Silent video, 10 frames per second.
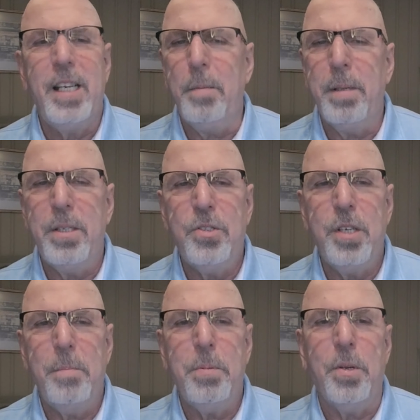Keep it
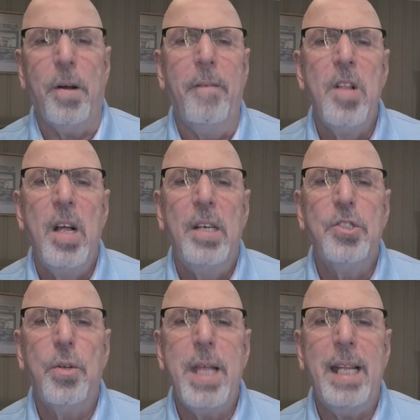simple
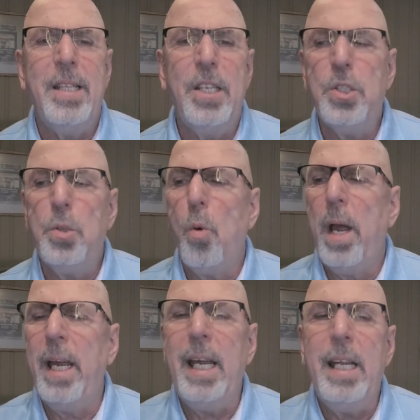so that in this
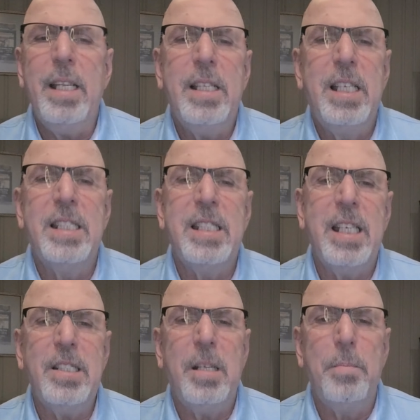way the
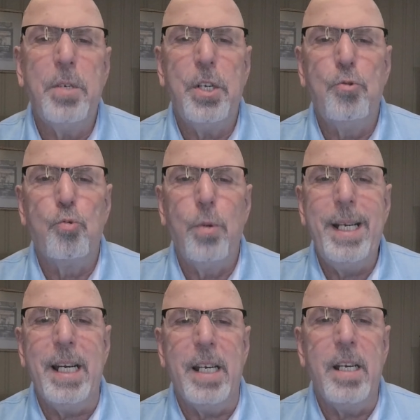system can
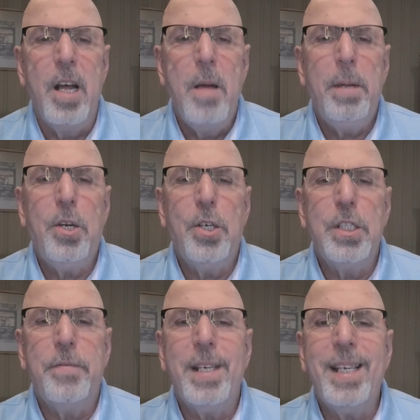read it
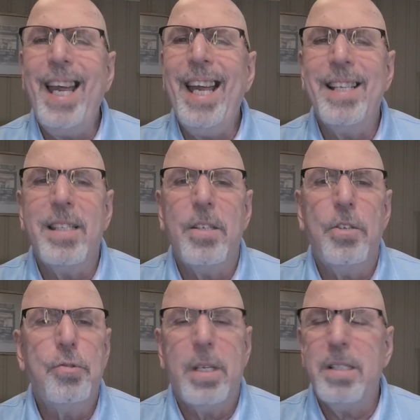because if it can't,
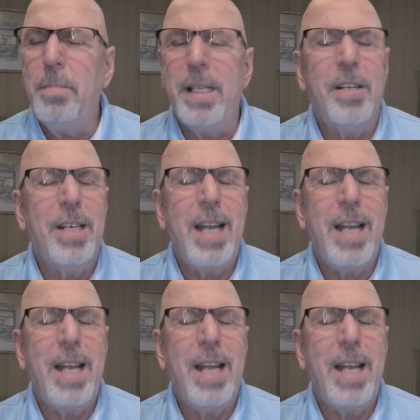trust me, they're